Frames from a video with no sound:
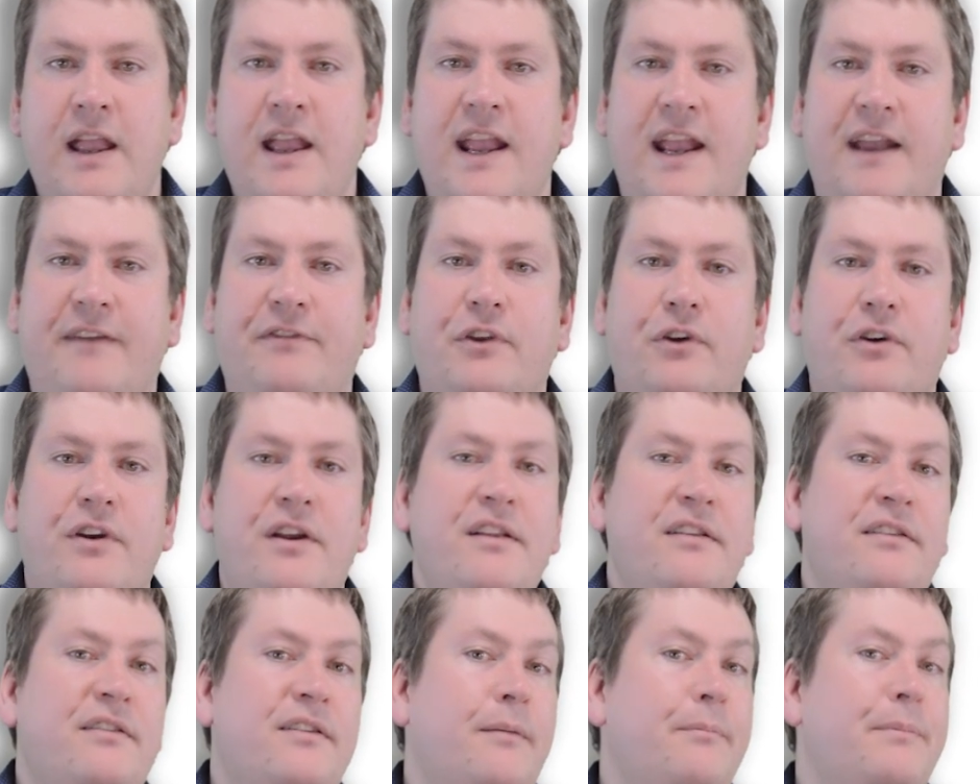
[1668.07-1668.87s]
If there
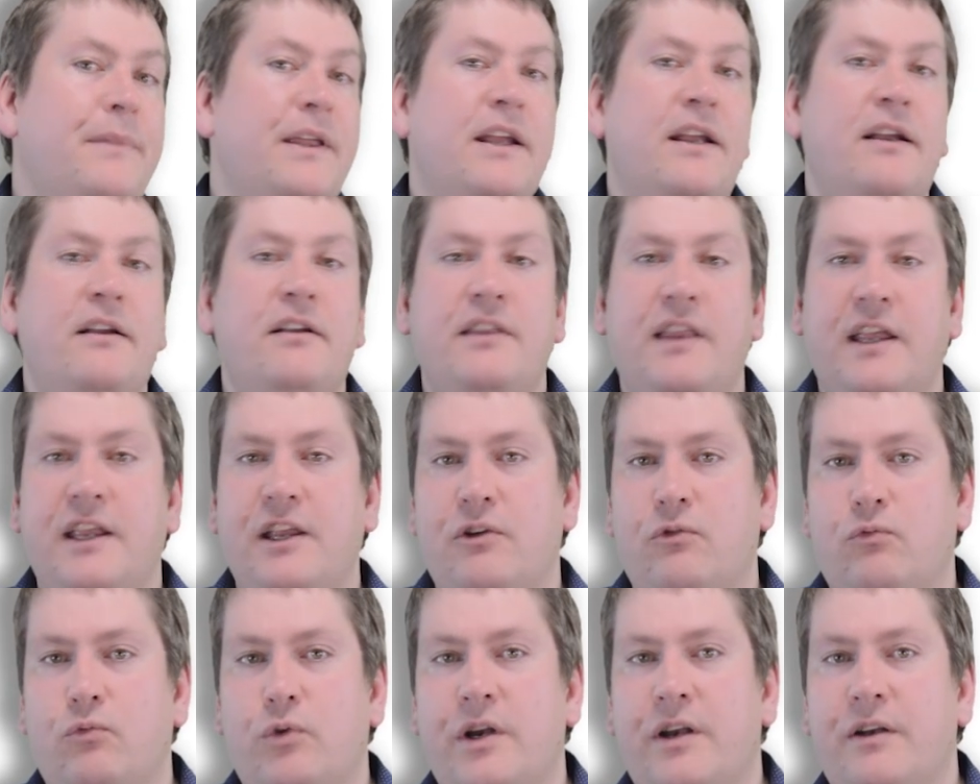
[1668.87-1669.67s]
is something that
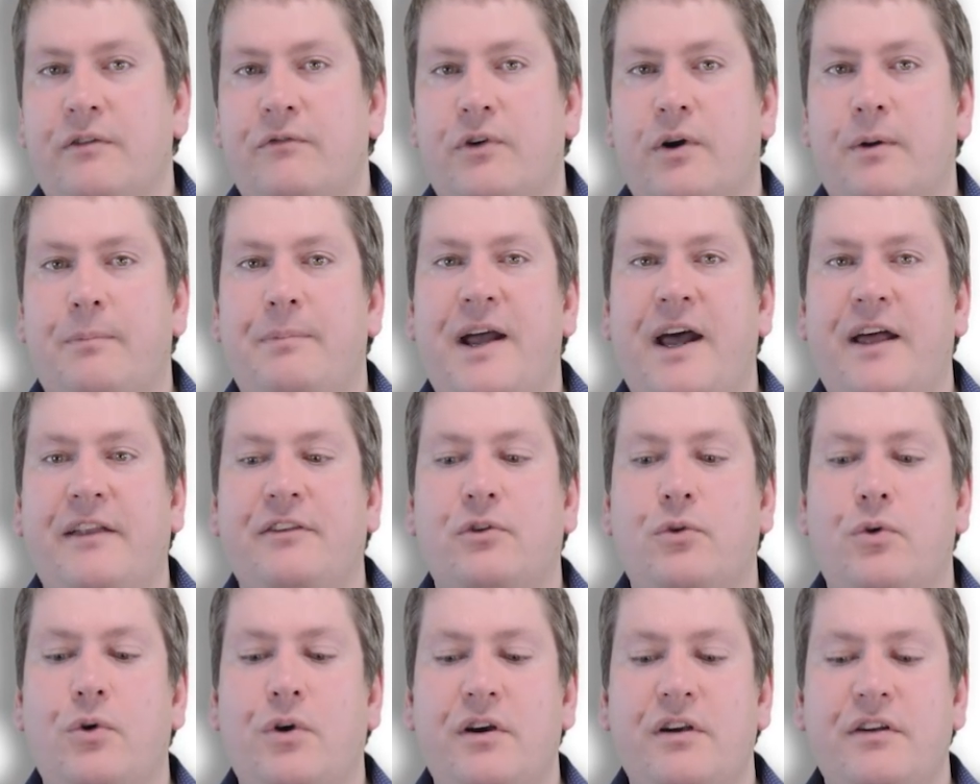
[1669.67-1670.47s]
you've written for a past
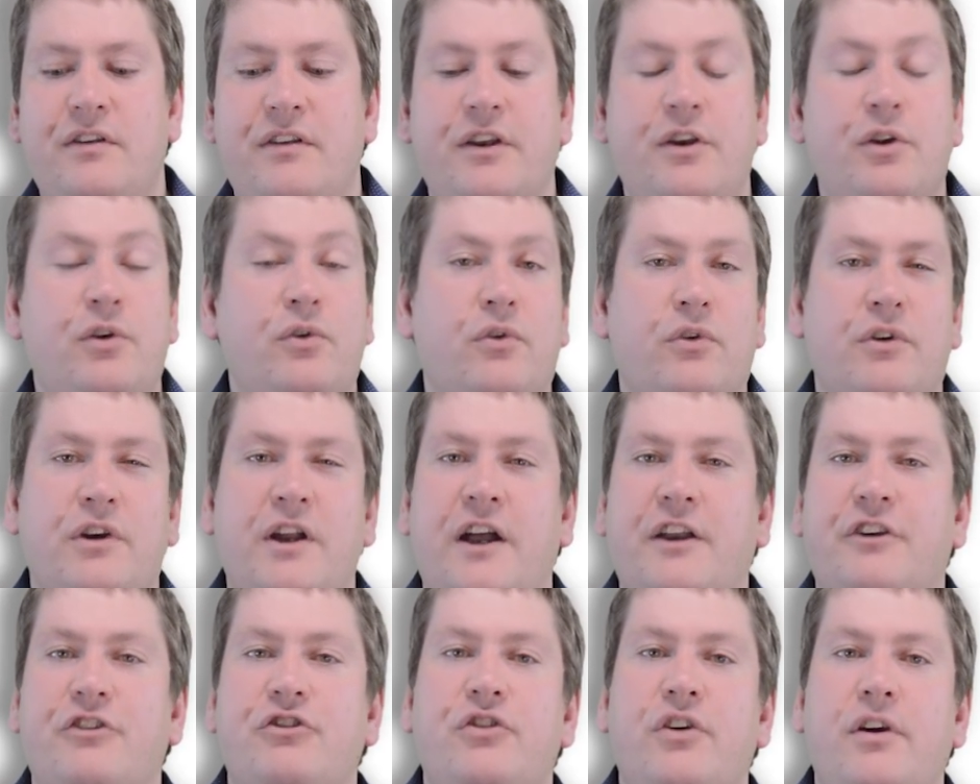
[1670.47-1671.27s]
course and you are
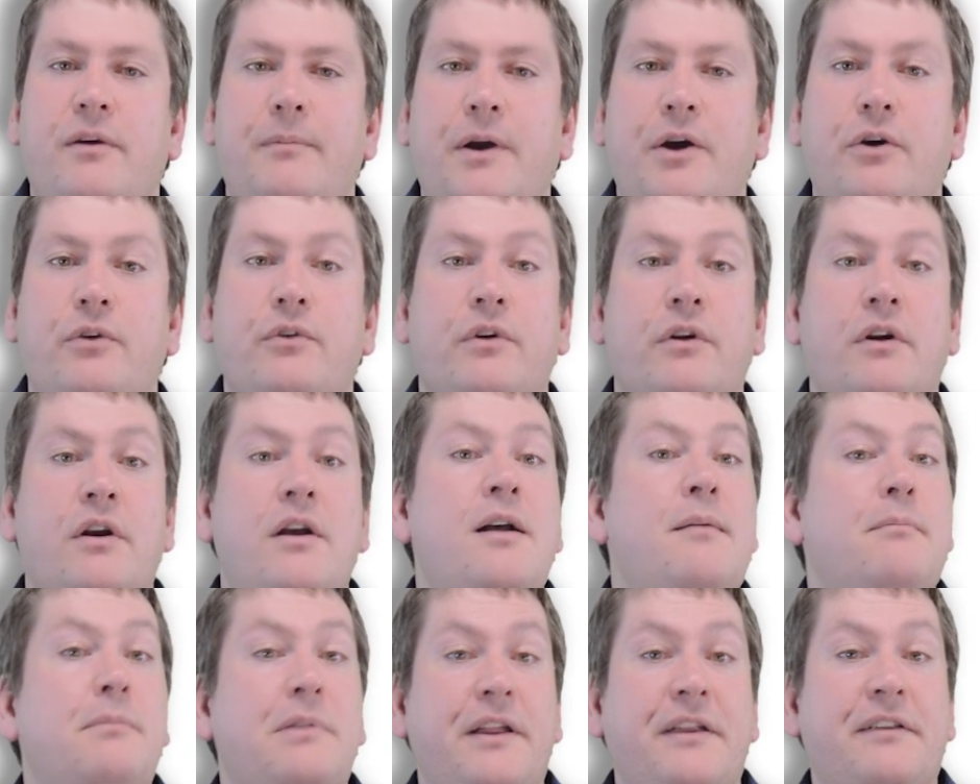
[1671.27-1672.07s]
not sure about,
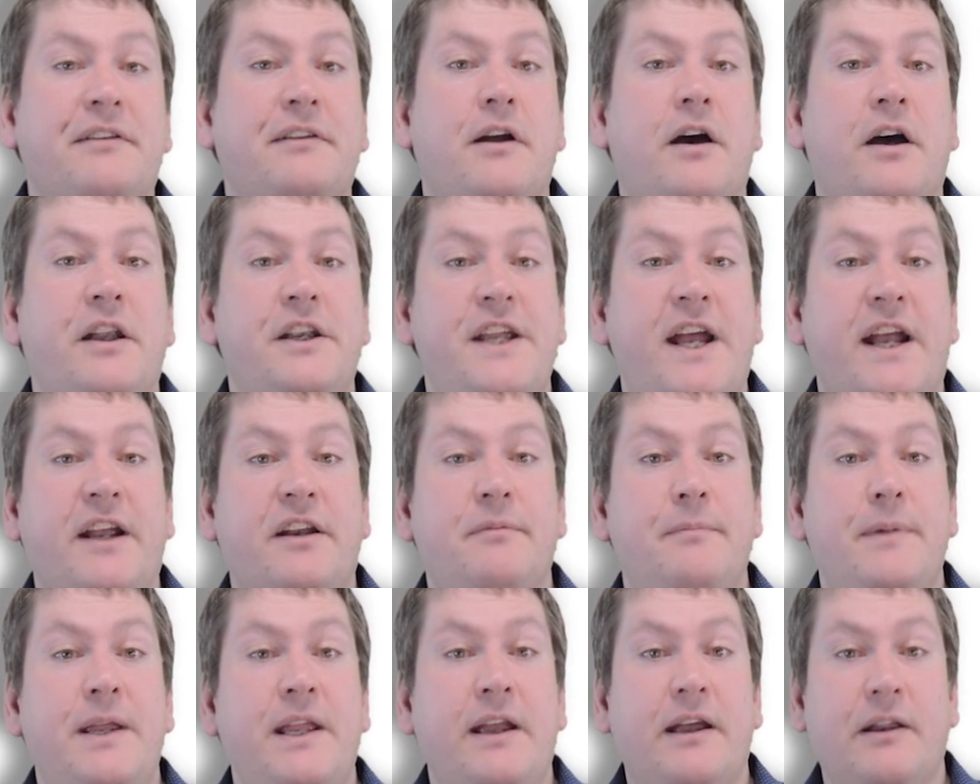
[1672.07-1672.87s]
please
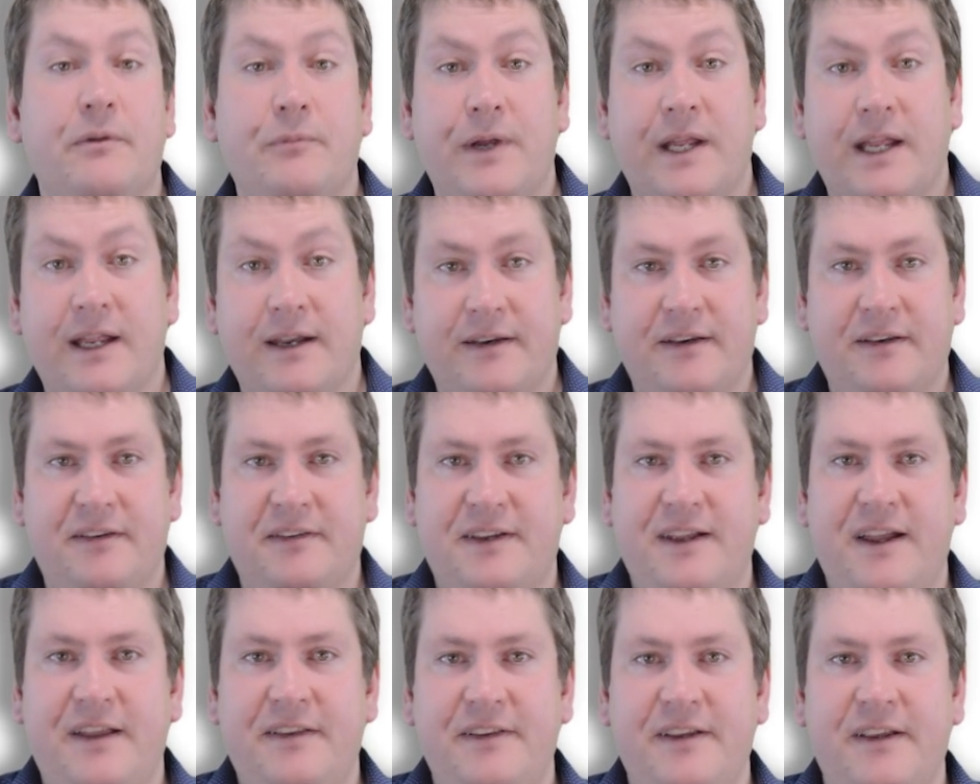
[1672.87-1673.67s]
contact me and we can
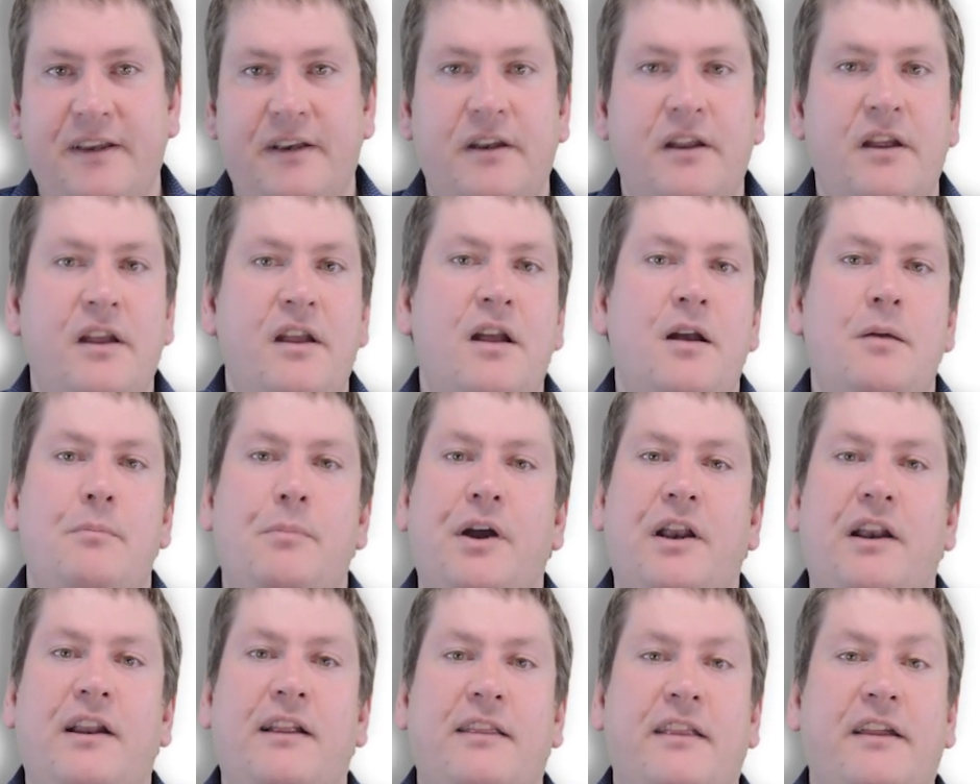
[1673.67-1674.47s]
discuss it.
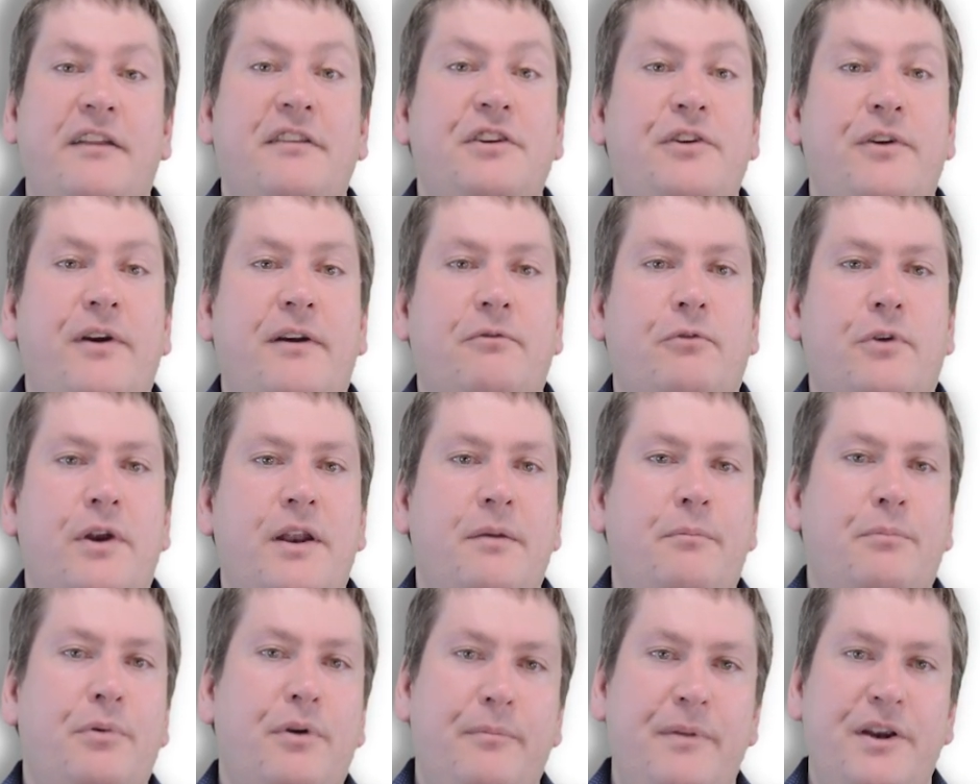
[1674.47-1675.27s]
But unless you have
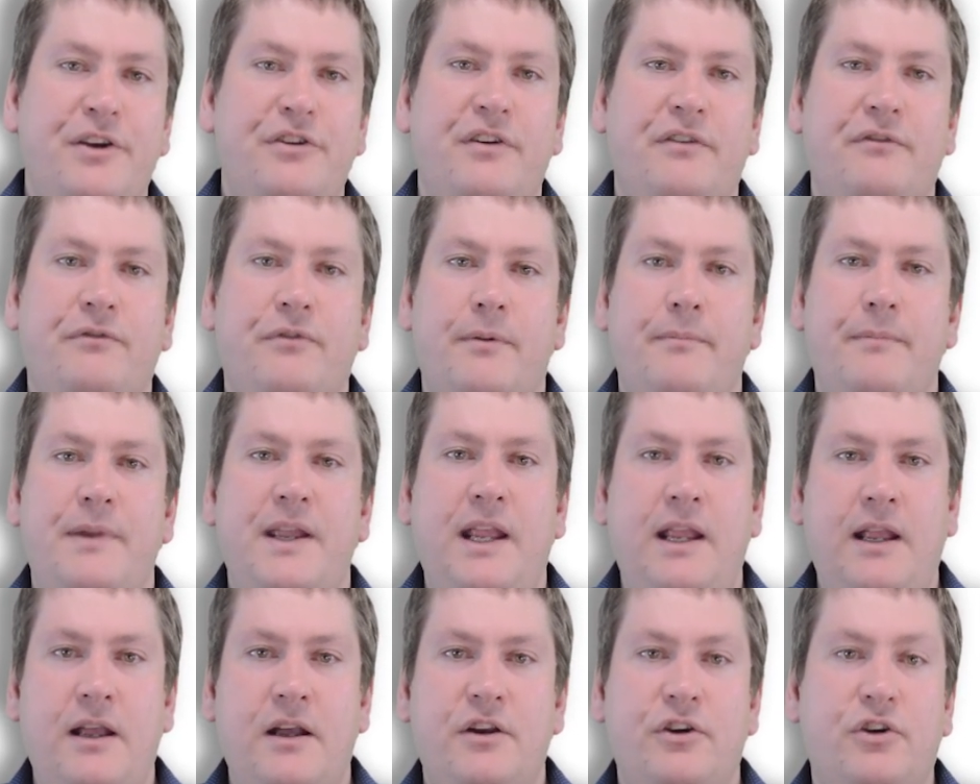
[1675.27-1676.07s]
written permission from
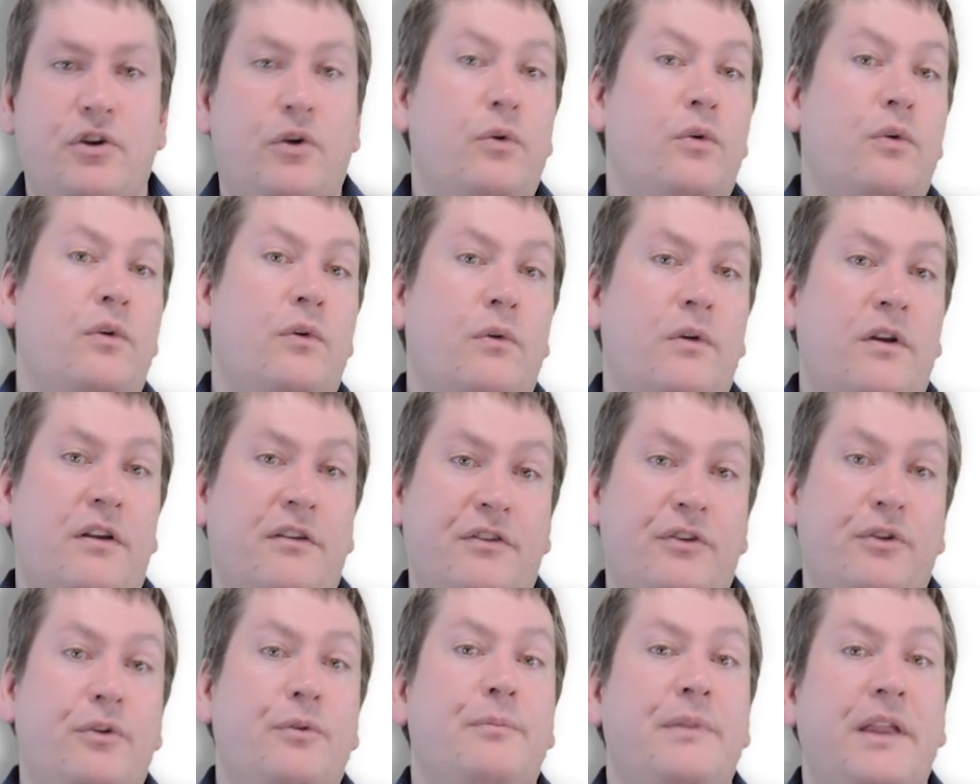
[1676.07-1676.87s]
me, don't
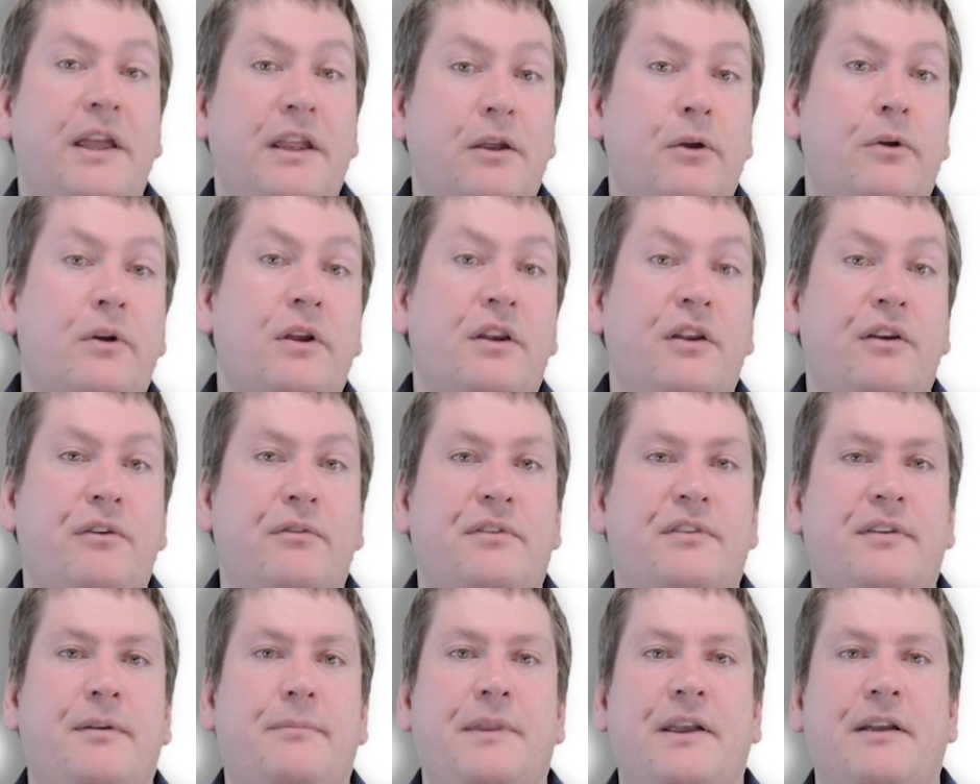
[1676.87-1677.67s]
assume that you can
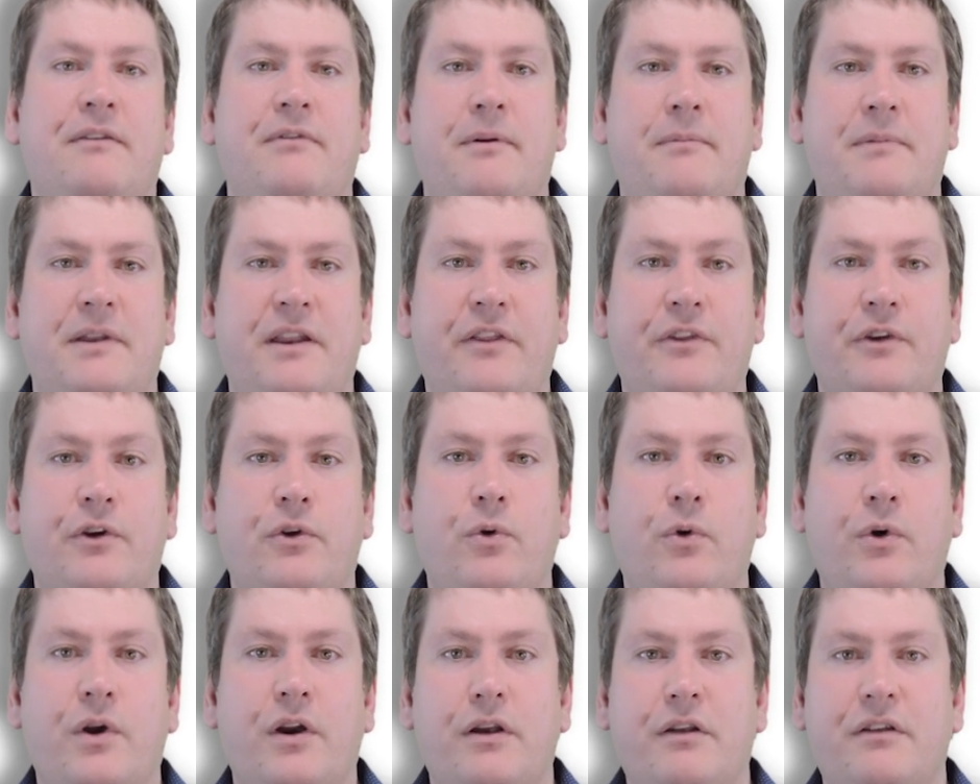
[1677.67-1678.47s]
use something from another
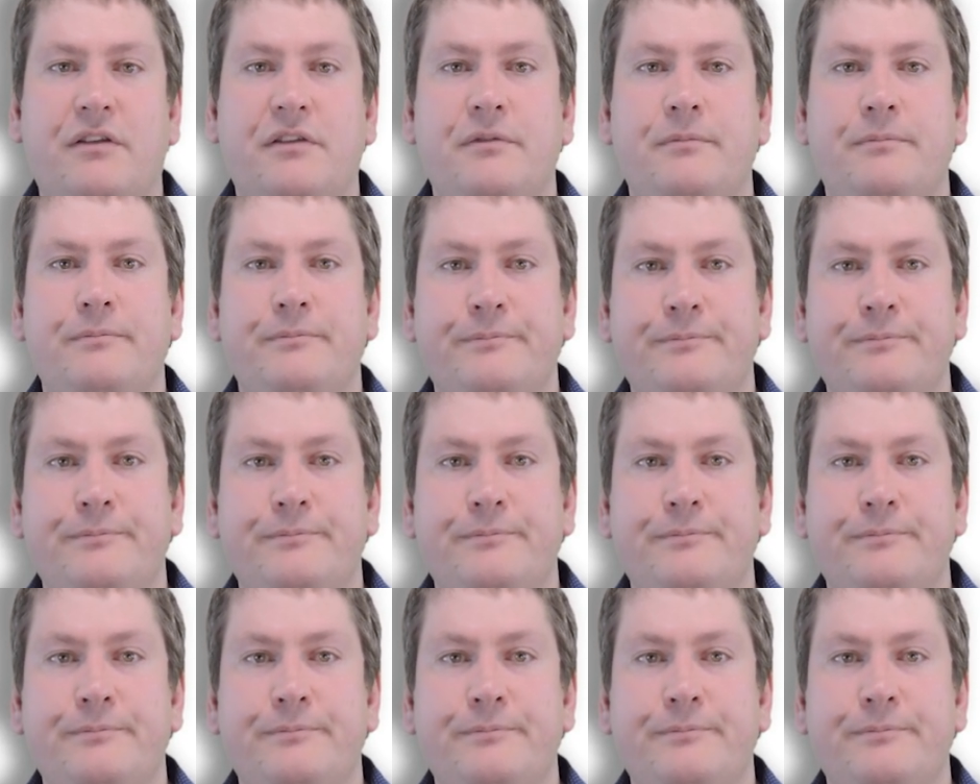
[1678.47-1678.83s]
course.